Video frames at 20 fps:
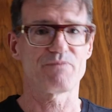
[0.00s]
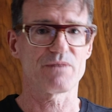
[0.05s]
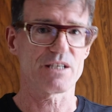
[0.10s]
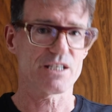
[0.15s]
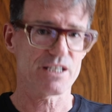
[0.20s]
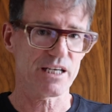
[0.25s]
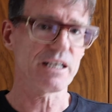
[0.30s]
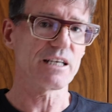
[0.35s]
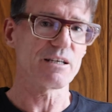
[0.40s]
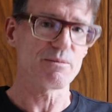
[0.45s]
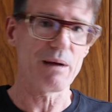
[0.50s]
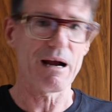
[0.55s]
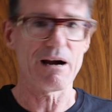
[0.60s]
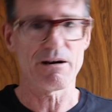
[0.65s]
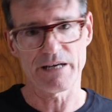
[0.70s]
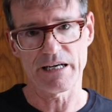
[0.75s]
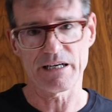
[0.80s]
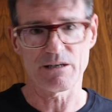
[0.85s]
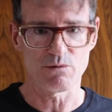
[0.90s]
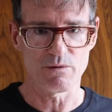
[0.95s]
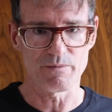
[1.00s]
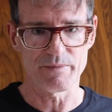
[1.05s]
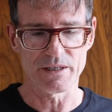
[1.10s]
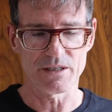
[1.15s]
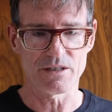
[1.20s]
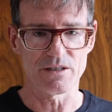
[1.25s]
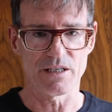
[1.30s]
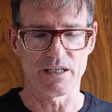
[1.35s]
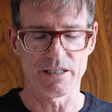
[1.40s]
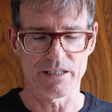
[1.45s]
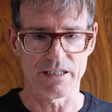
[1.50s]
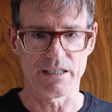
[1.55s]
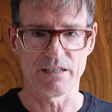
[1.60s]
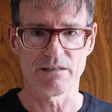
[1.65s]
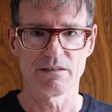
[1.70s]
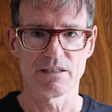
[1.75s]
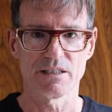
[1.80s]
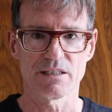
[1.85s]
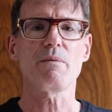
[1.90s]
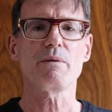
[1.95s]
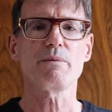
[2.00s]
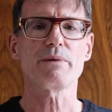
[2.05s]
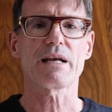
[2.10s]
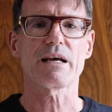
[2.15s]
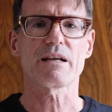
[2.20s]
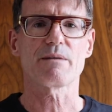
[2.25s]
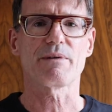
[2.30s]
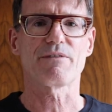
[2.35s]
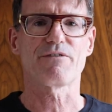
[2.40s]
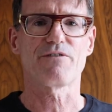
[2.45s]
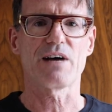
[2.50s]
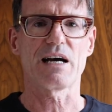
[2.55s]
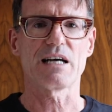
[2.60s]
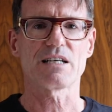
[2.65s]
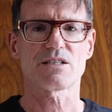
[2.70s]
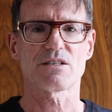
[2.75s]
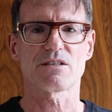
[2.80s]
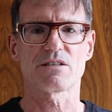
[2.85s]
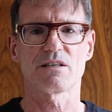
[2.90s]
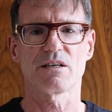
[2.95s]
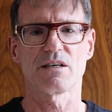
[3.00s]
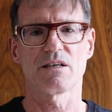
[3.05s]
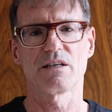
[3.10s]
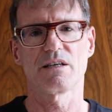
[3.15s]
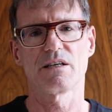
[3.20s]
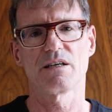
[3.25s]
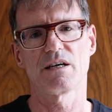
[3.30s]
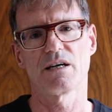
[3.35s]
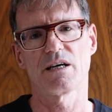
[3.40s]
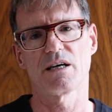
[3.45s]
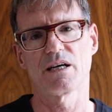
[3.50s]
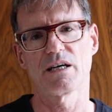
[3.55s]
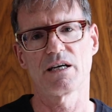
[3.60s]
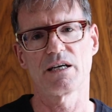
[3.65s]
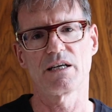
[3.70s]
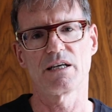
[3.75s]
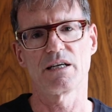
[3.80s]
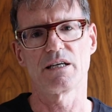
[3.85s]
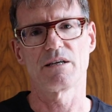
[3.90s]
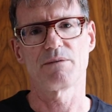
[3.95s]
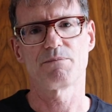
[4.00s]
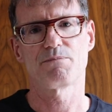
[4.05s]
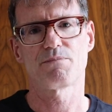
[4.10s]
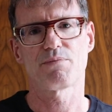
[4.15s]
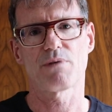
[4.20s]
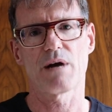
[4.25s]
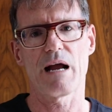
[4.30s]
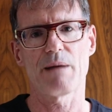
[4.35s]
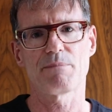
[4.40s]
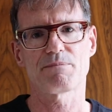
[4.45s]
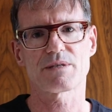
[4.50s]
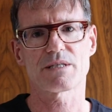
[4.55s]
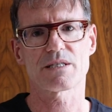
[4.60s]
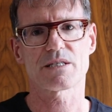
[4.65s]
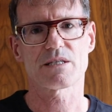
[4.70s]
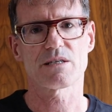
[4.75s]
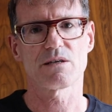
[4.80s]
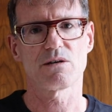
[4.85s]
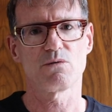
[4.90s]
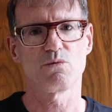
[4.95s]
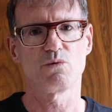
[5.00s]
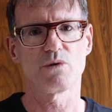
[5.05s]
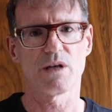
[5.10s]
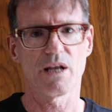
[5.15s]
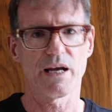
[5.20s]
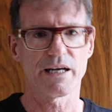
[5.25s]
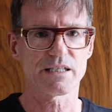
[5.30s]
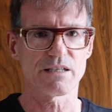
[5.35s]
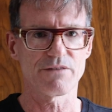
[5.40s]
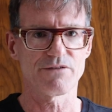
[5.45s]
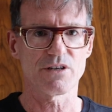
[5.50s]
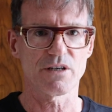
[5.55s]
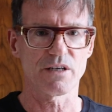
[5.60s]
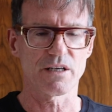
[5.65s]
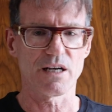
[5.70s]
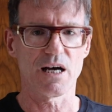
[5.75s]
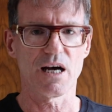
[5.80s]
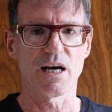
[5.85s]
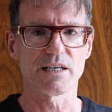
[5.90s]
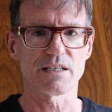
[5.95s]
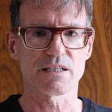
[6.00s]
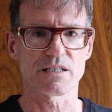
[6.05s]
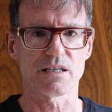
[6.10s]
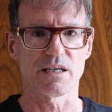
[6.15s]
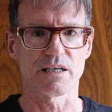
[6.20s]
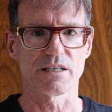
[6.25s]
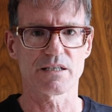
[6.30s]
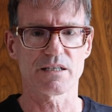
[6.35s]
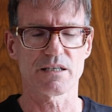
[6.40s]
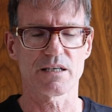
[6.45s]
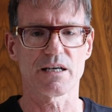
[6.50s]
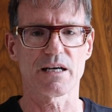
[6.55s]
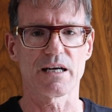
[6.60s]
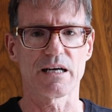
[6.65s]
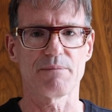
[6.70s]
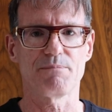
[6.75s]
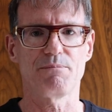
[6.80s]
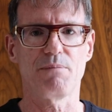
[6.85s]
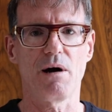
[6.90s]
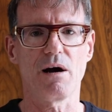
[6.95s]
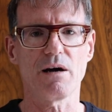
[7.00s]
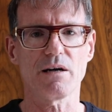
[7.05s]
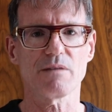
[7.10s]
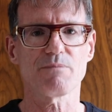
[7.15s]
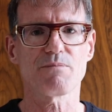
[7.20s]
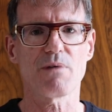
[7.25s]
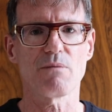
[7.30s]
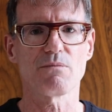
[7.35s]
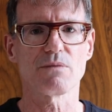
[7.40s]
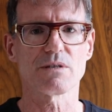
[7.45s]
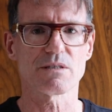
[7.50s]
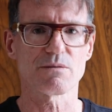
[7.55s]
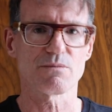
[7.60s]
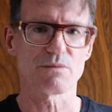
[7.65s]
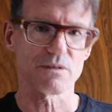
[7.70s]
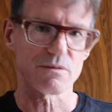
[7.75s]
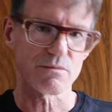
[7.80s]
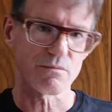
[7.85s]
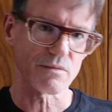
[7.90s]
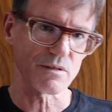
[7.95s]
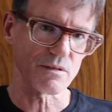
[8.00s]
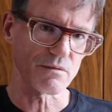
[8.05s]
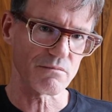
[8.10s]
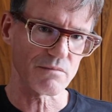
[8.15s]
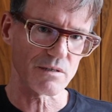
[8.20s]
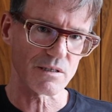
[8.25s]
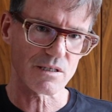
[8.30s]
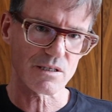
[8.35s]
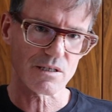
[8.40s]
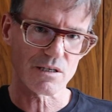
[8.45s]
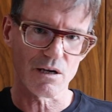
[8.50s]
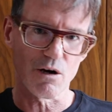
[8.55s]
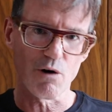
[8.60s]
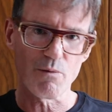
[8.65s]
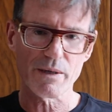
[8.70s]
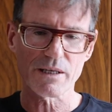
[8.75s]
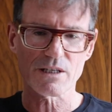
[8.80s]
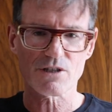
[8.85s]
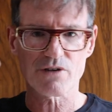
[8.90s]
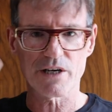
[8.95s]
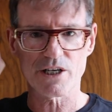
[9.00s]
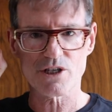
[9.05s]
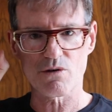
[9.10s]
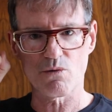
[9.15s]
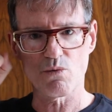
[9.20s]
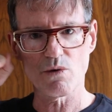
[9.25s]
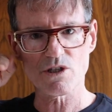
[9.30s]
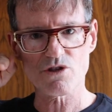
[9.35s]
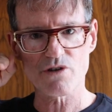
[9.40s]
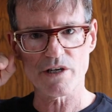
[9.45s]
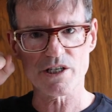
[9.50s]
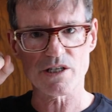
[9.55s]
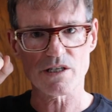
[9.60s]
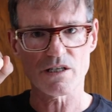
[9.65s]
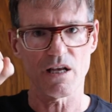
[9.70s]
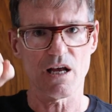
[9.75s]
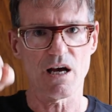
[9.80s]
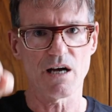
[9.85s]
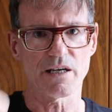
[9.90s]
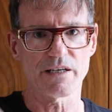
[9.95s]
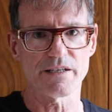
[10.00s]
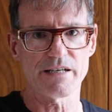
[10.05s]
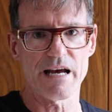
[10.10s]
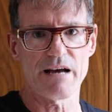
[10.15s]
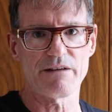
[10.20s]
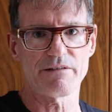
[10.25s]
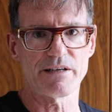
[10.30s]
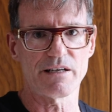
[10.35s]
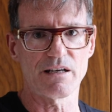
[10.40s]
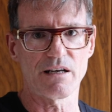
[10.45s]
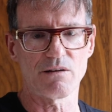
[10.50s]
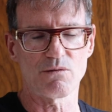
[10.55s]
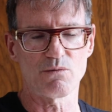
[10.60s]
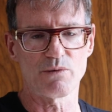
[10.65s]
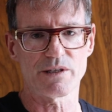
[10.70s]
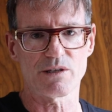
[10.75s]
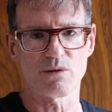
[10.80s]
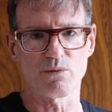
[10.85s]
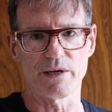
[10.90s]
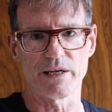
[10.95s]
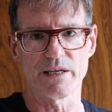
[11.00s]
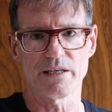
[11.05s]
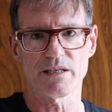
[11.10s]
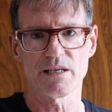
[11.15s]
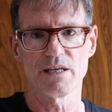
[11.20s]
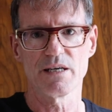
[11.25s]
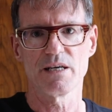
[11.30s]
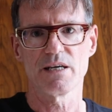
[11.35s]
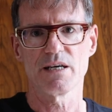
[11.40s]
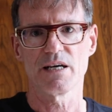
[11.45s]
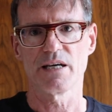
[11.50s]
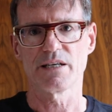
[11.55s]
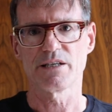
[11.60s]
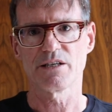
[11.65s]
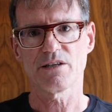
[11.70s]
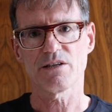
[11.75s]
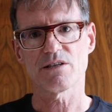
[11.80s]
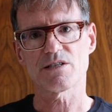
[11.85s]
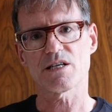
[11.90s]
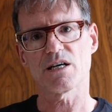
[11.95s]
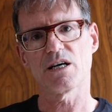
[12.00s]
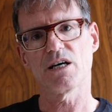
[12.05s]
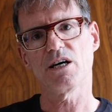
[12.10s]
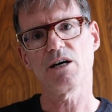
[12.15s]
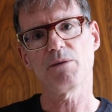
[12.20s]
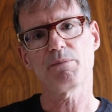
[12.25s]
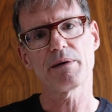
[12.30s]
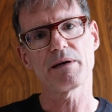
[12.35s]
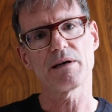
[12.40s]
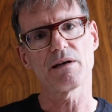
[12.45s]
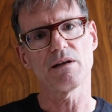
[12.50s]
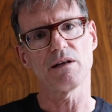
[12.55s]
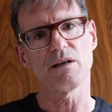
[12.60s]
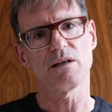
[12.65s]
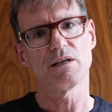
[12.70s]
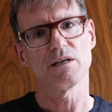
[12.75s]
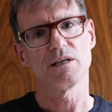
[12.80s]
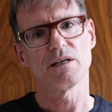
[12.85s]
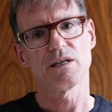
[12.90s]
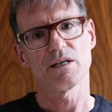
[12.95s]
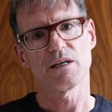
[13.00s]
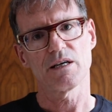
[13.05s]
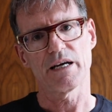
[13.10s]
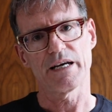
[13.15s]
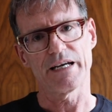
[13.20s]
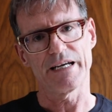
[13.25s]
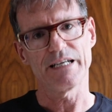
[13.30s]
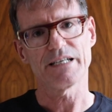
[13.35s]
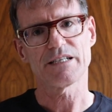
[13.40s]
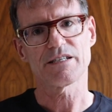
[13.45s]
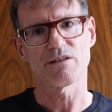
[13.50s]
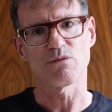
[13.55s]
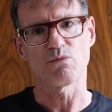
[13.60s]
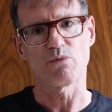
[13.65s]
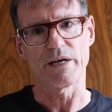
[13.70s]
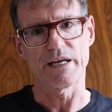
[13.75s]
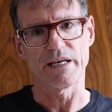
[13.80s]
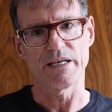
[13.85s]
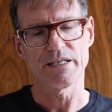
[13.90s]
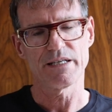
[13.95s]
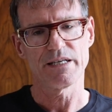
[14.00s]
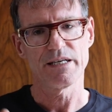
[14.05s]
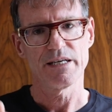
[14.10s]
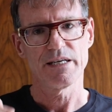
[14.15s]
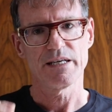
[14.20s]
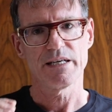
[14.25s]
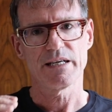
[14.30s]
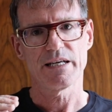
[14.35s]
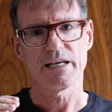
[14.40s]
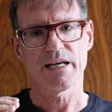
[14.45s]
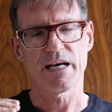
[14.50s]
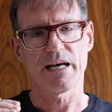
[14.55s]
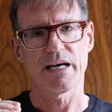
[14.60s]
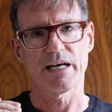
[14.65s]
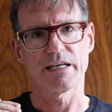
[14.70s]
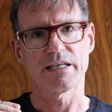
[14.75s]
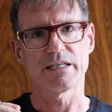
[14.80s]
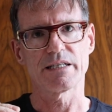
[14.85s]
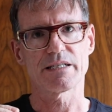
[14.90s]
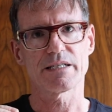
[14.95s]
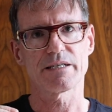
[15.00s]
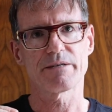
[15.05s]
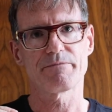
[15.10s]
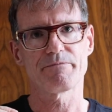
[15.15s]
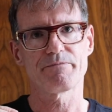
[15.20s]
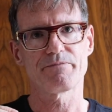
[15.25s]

sticking to power data would be a good idea. Probably went out a bit faster than I perhaps would like to have done in hindsight. Part of the problem was the opening stretch, or one stretch, is long and downhill with the wind, and the other's uphill into the wind. And